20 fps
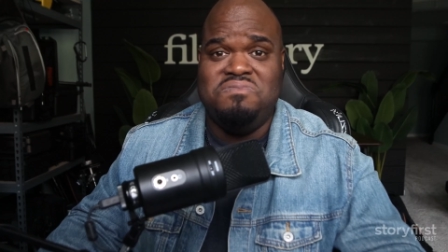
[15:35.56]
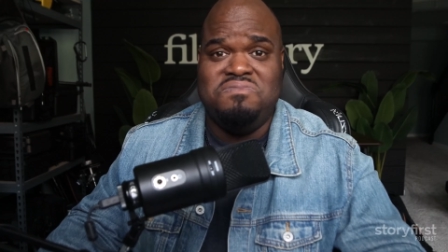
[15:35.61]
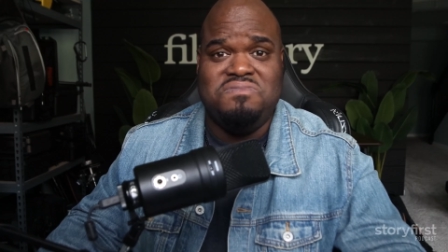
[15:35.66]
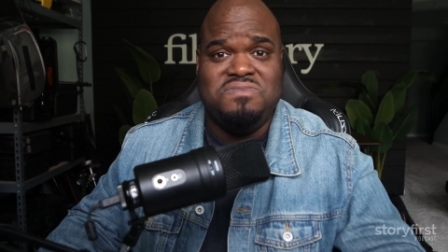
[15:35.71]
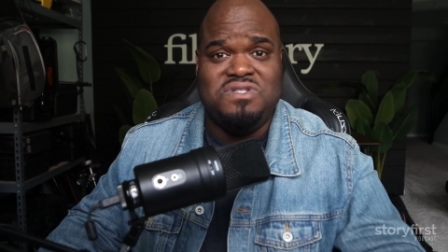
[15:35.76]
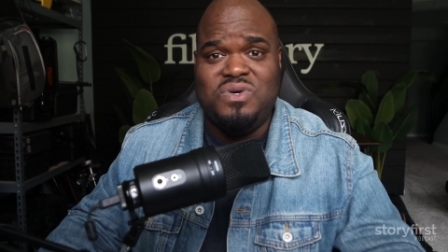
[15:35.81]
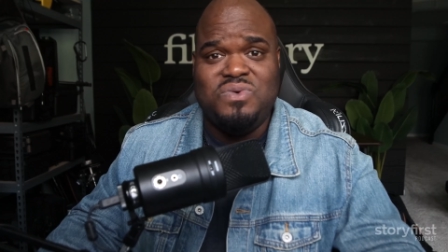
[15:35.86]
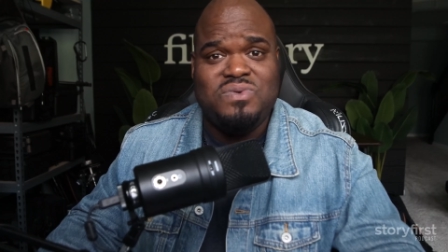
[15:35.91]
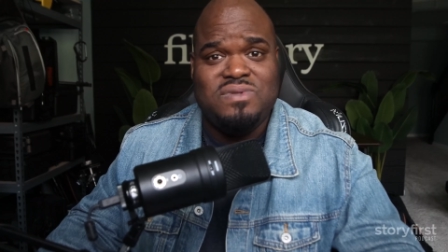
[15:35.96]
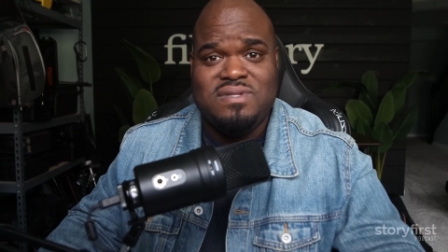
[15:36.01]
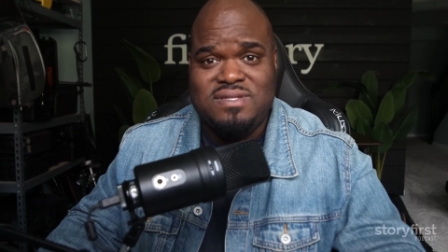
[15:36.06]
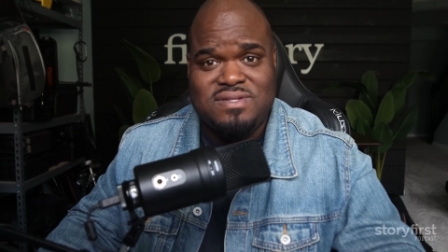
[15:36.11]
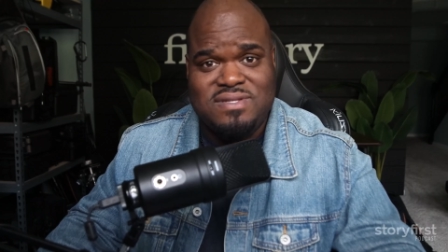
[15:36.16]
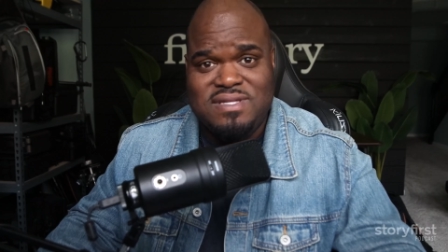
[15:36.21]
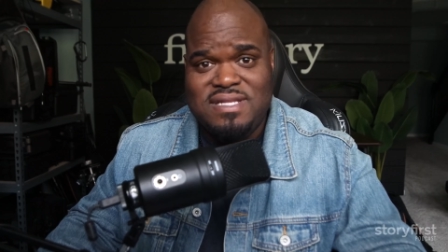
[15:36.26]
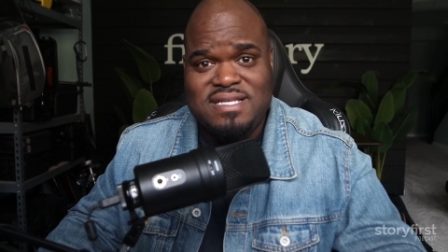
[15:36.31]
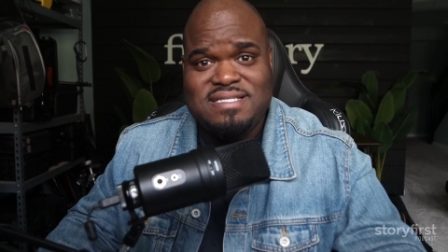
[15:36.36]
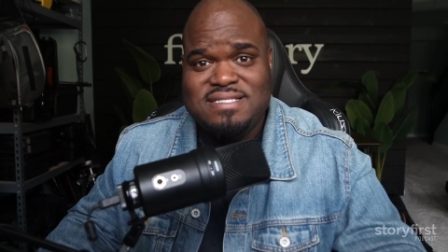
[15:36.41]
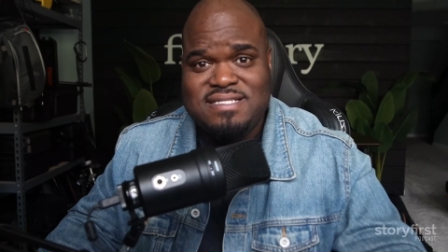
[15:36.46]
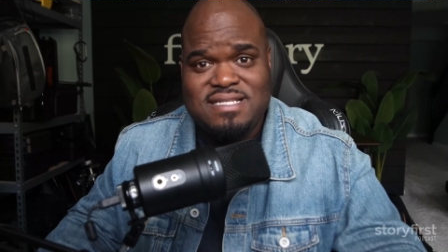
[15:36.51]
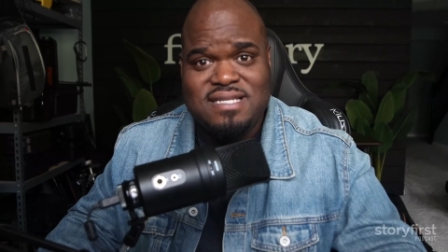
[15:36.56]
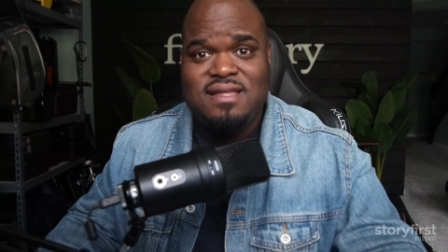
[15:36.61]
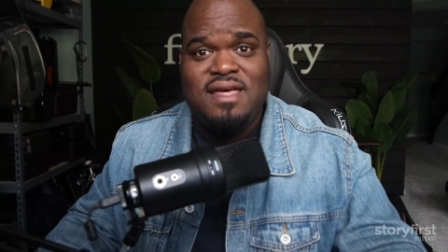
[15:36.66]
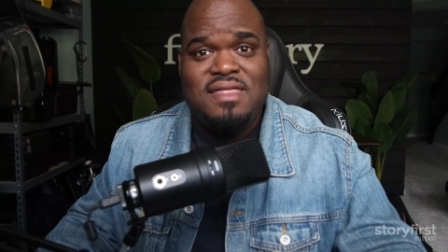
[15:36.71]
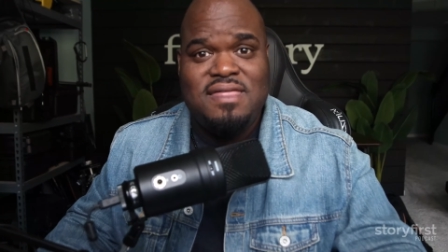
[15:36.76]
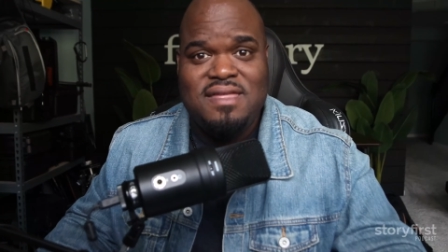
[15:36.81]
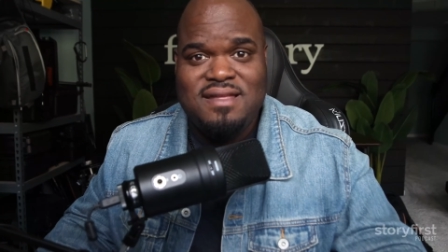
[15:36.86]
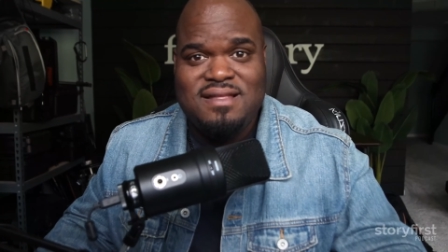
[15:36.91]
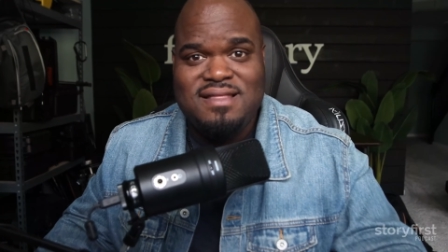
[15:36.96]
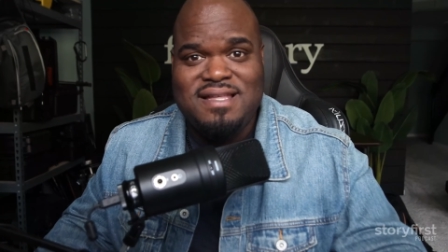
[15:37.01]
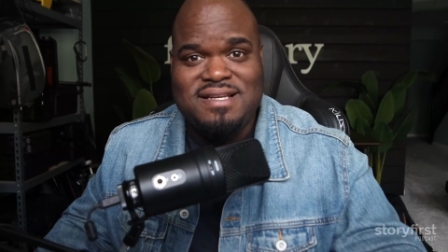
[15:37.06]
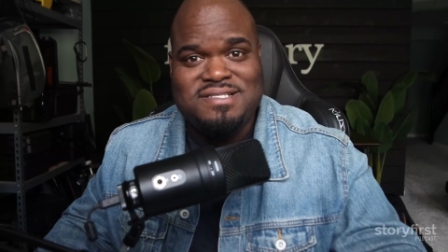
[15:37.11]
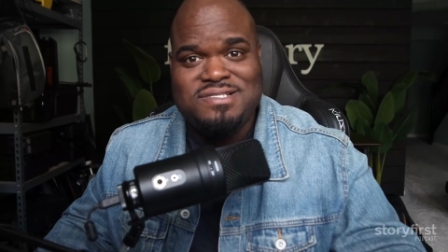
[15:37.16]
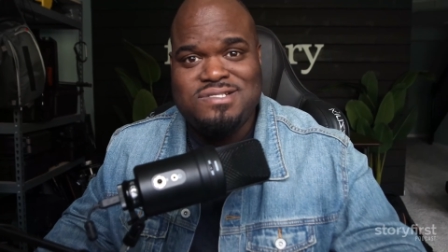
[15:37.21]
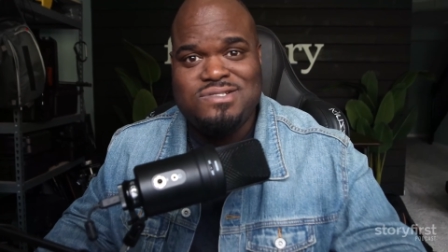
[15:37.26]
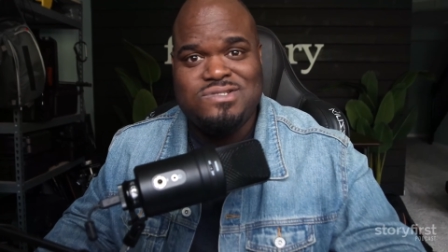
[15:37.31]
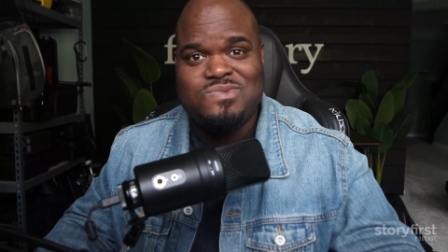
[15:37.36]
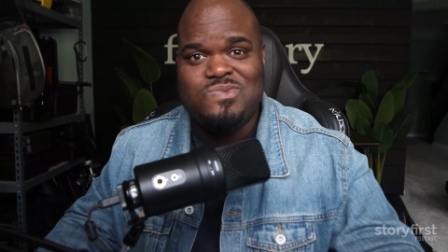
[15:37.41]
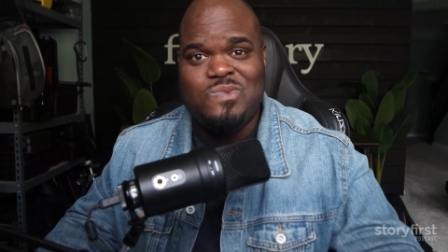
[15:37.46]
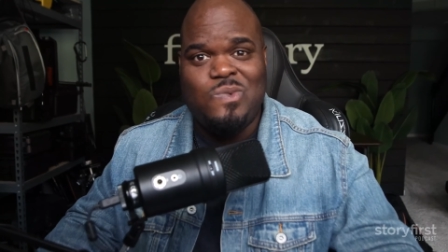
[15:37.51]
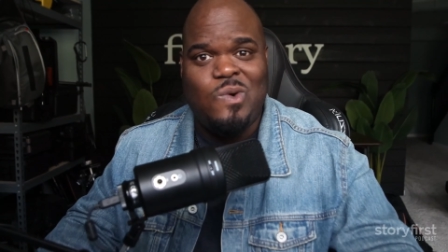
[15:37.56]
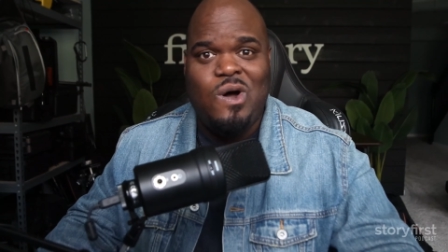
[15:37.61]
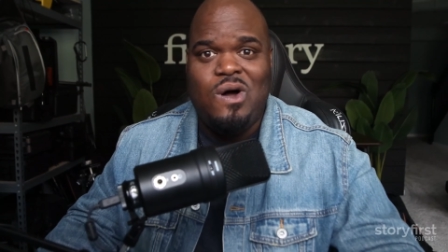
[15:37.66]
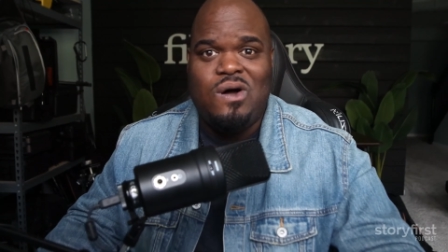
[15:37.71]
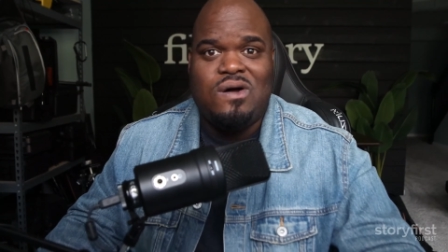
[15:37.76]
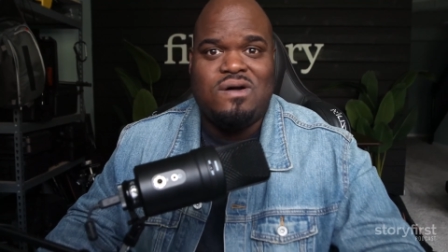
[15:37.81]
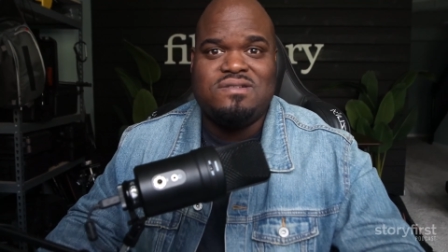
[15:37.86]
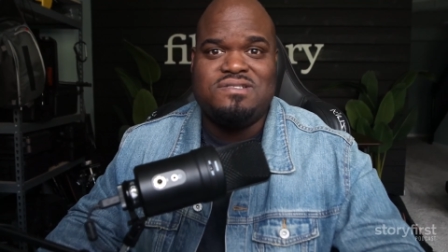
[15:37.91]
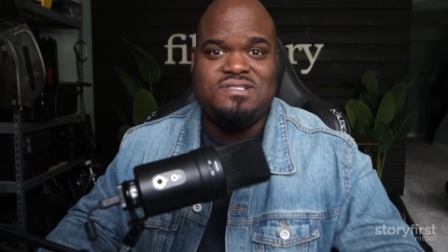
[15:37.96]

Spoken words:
don't listen to nothing. Like just walk,